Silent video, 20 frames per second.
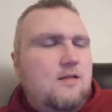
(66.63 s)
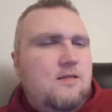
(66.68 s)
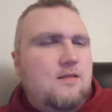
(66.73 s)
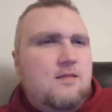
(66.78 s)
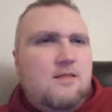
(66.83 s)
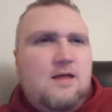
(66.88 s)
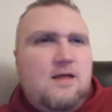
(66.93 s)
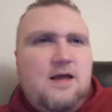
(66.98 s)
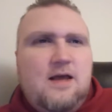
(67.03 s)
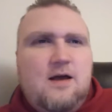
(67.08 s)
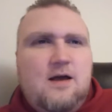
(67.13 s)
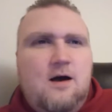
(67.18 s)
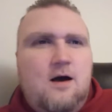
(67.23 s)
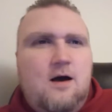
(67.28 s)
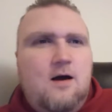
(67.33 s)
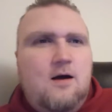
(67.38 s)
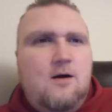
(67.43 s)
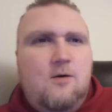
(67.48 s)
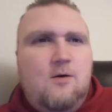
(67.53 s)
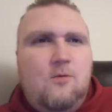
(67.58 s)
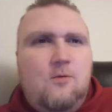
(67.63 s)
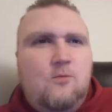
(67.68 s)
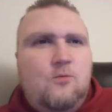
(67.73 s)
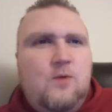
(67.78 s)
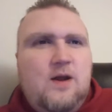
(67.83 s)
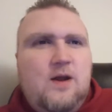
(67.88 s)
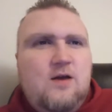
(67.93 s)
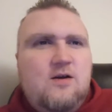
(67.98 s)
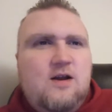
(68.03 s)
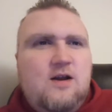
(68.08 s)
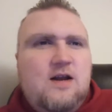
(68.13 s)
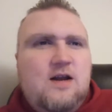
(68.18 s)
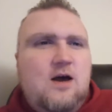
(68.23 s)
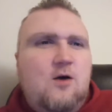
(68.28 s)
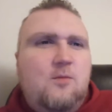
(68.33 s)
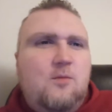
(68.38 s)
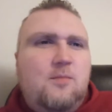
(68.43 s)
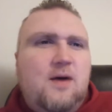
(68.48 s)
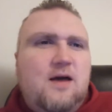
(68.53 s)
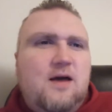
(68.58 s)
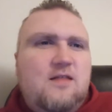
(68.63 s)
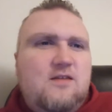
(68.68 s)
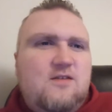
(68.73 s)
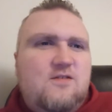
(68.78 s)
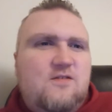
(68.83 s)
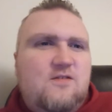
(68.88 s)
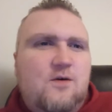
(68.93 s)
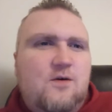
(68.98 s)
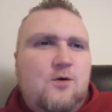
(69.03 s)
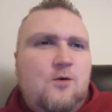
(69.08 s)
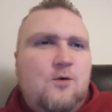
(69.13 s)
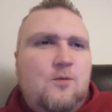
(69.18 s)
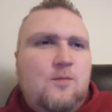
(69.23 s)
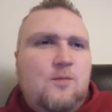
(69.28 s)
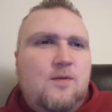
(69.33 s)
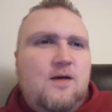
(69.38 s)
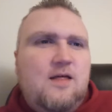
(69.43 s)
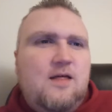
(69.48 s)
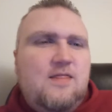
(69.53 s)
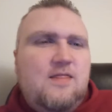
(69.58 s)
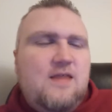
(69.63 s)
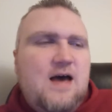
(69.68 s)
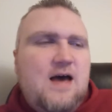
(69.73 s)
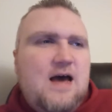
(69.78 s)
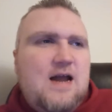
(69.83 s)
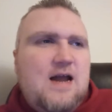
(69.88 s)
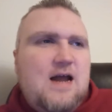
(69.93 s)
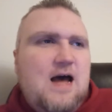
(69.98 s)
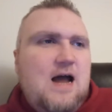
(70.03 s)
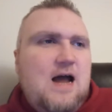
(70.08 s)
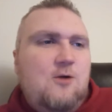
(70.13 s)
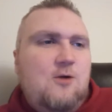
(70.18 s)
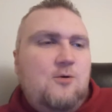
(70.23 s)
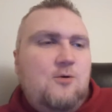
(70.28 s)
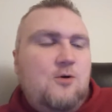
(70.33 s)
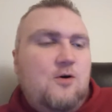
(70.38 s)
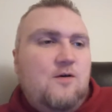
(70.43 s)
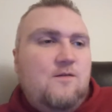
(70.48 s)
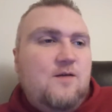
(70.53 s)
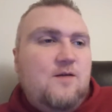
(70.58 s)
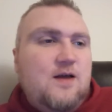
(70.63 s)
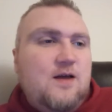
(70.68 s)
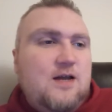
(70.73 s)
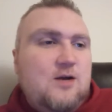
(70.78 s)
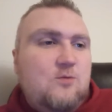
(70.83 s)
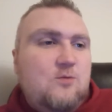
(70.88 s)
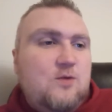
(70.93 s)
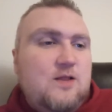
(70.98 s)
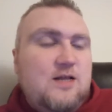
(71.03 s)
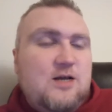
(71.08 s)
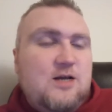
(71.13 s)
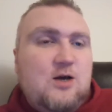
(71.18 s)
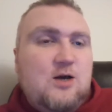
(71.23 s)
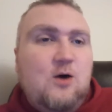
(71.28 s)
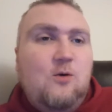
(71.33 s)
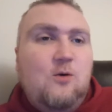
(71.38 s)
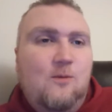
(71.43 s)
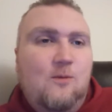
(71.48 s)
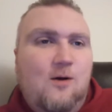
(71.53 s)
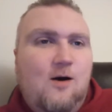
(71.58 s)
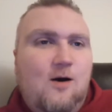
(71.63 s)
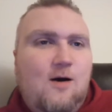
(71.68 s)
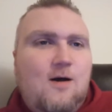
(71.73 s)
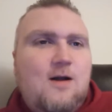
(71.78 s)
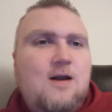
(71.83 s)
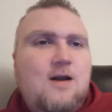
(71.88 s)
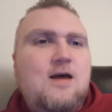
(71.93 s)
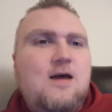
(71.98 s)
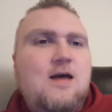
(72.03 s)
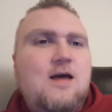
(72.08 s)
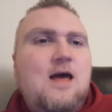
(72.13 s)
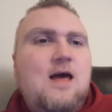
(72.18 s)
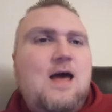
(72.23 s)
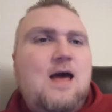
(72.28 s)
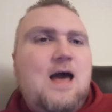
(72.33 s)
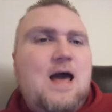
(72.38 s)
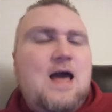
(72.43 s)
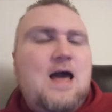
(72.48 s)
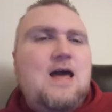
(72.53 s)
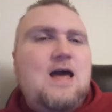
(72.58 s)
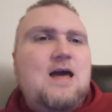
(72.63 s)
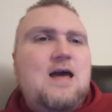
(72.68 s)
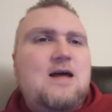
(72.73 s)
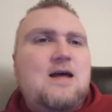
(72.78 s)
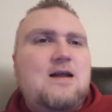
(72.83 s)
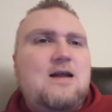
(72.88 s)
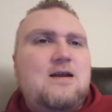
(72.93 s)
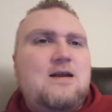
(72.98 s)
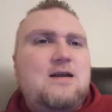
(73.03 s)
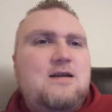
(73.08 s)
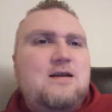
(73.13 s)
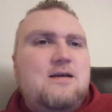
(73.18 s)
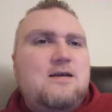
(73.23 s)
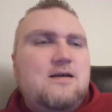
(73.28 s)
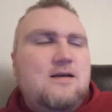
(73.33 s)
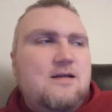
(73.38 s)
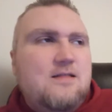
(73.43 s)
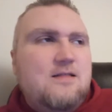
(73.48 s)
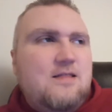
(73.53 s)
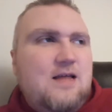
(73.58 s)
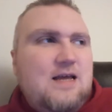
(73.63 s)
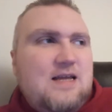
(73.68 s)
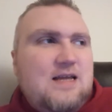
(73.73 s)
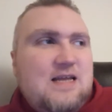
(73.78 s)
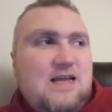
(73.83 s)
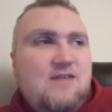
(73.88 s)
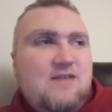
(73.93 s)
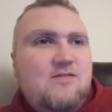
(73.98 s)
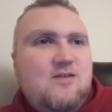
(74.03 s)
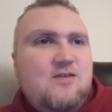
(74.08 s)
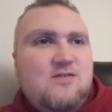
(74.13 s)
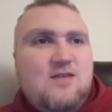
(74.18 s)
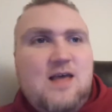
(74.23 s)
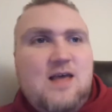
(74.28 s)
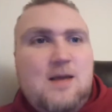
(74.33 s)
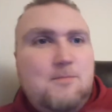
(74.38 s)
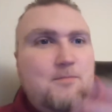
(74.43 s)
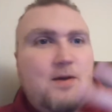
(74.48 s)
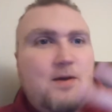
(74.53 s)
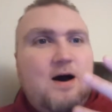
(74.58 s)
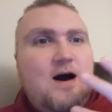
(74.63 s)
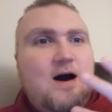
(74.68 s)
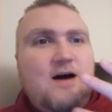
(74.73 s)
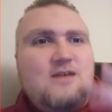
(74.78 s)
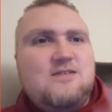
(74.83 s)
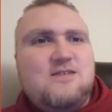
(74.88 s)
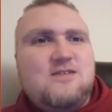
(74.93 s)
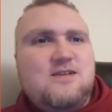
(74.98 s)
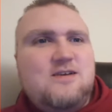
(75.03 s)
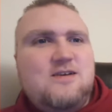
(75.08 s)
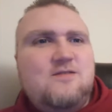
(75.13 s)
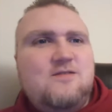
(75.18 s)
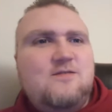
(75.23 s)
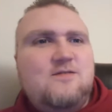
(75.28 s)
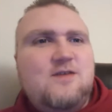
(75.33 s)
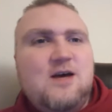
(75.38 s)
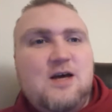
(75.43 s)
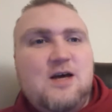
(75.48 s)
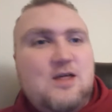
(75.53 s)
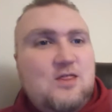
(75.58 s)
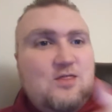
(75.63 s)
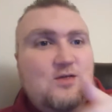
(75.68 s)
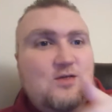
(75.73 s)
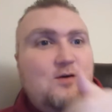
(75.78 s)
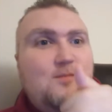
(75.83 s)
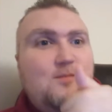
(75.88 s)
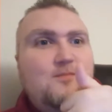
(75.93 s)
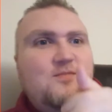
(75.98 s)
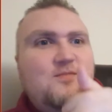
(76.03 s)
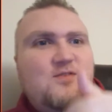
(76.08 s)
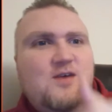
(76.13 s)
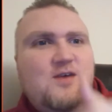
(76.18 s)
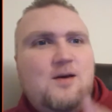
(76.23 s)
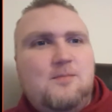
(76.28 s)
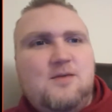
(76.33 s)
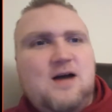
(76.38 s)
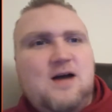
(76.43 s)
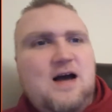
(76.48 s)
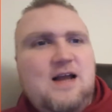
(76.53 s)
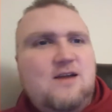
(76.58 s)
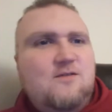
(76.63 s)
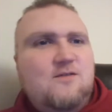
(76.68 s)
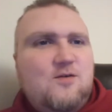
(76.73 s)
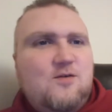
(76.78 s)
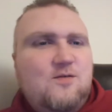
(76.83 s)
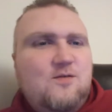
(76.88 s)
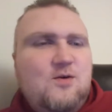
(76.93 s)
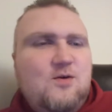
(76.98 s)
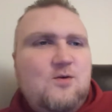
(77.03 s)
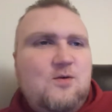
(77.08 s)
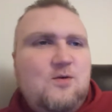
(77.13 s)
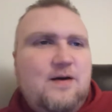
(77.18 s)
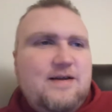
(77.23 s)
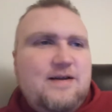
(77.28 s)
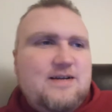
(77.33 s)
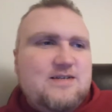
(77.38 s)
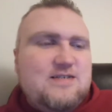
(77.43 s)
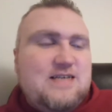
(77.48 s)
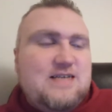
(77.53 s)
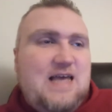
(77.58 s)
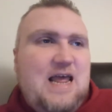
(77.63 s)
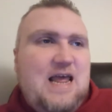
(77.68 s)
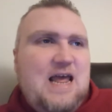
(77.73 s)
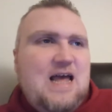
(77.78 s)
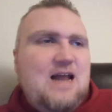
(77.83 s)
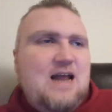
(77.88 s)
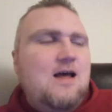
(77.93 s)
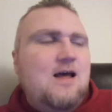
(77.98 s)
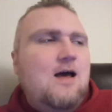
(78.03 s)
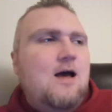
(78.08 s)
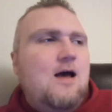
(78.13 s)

like weirded out by this film that I don't know if I could really go on and like give this a positive thumbs up kind of review. I just can't.